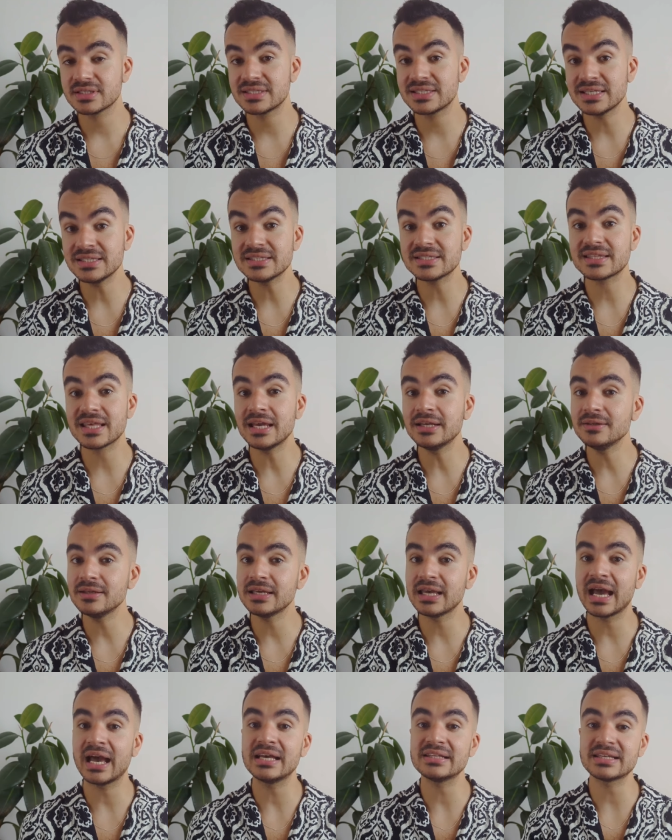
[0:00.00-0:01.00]
since then,
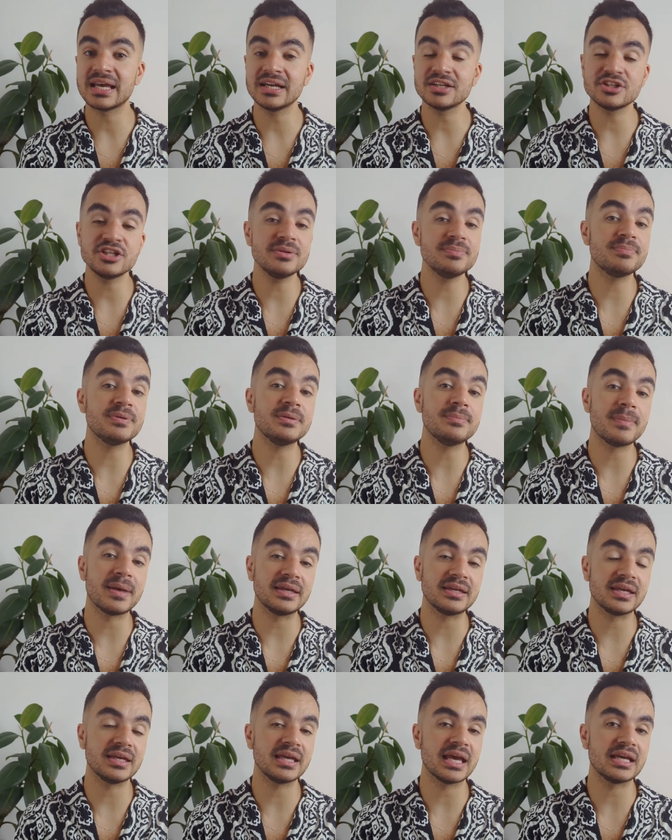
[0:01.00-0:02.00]
it has actually been
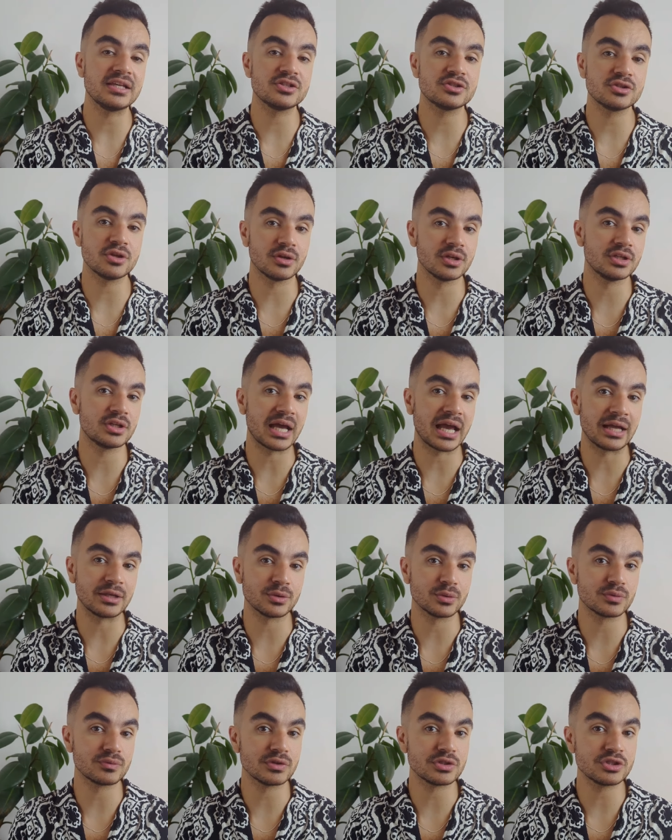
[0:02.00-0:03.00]
making a solid annual